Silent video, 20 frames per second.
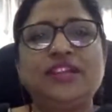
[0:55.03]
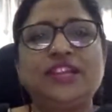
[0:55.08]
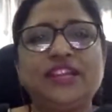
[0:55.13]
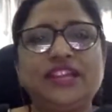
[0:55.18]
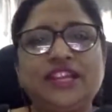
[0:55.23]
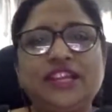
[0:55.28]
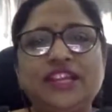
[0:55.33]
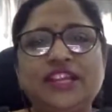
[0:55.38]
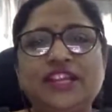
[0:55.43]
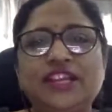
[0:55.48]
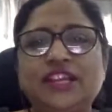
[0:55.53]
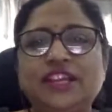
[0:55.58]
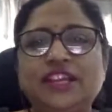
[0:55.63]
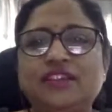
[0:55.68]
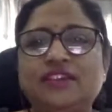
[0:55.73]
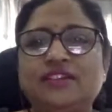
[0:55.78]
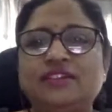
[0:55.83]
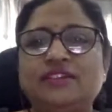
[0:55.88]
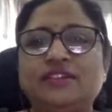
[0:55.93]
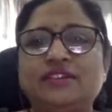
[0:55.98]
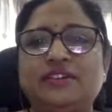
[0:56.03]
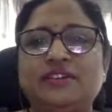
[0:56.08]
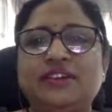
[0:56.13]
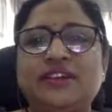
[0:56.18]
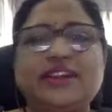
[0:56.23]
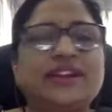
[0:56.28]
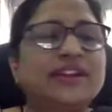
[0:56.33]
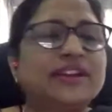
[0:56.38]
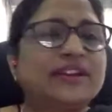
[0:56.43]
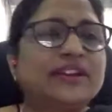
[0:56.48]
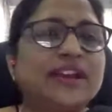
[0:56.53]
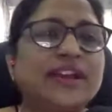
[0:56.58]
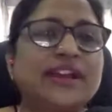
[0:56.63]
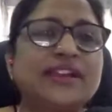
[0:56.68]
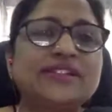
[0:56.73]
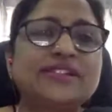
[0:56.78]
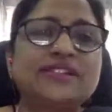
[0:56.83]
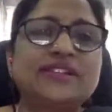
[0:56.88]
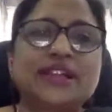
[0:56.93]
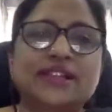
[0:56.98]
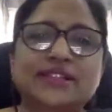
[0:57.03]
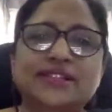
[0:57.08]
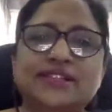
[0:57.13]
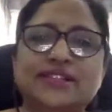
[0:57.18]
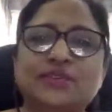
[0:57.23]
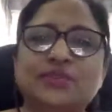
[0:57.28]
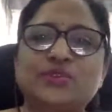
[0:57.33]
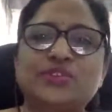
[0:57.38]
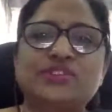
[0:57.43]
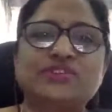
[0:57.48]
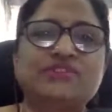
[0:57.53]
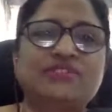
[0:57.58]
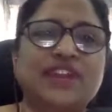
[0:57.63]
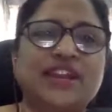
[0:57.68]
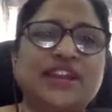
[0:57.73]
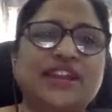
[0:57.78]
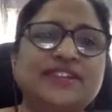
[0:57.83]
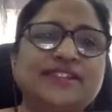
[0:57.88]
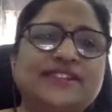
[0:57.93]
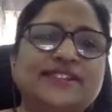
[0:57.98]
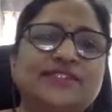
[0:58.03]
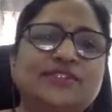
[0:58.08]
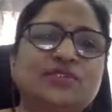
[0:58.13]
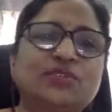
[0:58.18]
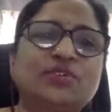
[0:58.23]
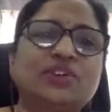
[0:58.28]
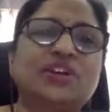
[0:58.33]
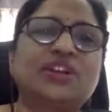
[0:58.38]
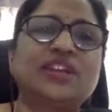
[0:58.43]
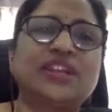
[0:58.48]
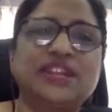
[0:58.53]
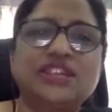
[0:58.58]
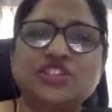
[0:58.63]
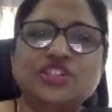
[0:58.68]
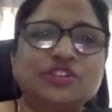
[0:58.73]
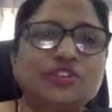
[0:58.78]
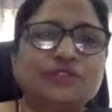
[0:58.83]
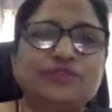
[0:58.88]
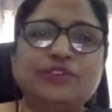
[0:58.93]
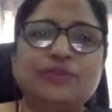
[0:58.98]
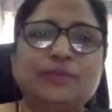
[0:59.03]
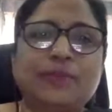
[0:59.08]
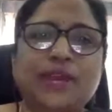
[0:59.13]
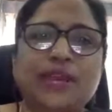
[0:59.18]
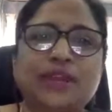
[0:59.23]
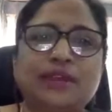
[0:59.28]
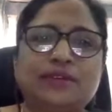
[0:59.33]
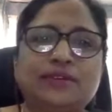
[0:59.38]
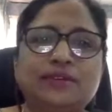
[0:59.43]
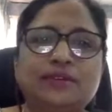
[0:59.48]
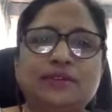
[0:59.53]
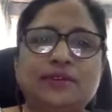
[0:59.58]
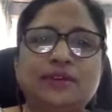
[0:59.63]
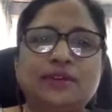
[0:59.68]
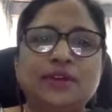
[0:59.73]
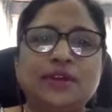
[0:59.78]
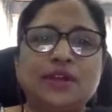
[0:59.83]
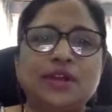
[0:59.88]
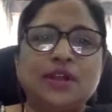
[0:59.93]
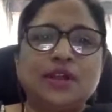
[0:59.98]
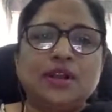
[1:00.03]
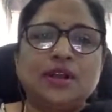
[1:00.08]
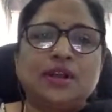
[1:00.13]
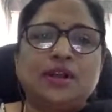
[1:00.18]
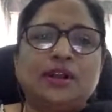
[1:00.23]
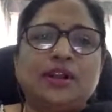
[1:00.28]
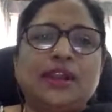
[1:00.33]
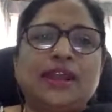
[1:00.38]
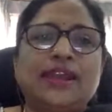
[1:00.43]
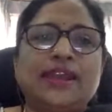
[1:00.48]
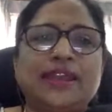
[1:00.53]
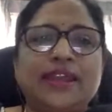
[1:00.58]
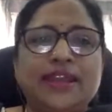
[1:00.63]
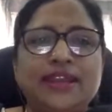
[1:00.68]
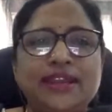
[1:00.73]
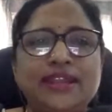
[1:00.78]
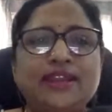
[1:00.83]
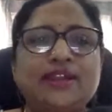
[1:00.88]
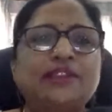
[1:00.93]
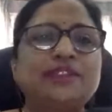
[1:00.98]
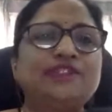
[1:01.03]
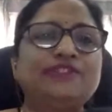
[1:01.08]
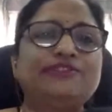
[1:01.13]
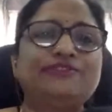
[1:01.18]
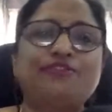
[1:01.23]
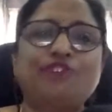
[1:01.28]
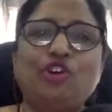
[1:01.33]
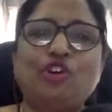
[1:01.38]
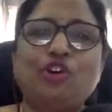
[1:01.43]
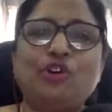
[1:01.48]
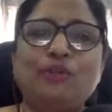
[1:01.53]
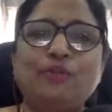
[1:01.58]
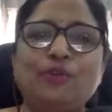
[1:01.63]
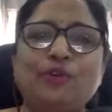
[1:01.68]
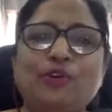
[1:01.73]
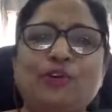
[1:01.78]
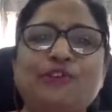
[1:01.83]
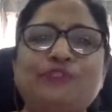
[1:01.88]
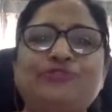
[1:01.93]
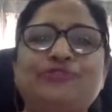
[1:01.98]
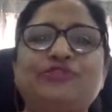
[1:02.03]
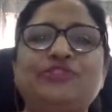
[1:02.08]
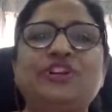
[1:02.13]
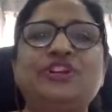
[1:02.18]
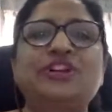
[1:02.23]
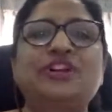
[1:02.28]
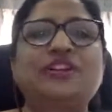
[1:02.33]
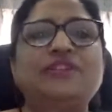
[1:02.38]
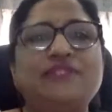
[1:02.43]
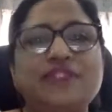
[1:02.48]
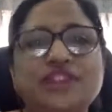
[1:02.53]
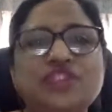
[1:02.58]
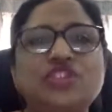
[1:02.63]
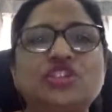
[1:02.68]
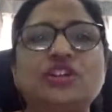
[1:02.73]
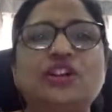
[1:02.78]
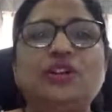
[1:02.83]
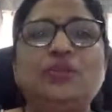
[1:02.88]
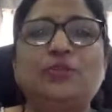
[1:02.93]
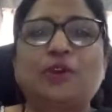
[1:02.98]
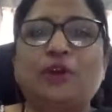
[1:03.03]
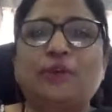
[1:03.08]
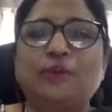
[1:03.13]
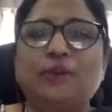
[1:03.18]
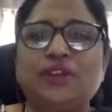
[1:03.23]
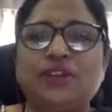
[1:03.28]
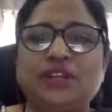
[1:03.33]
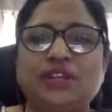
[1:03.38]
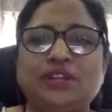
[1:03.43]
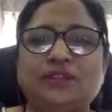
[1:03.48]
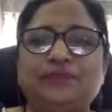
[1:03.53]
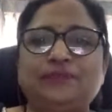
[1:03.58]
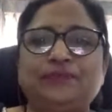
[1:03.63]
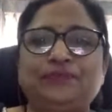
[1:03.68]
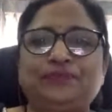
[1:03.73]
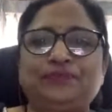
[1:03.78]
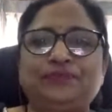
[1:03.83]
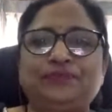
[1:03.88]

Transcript: legally recognized exclusive rights to creation of the mind. Like any other form of a conventional property,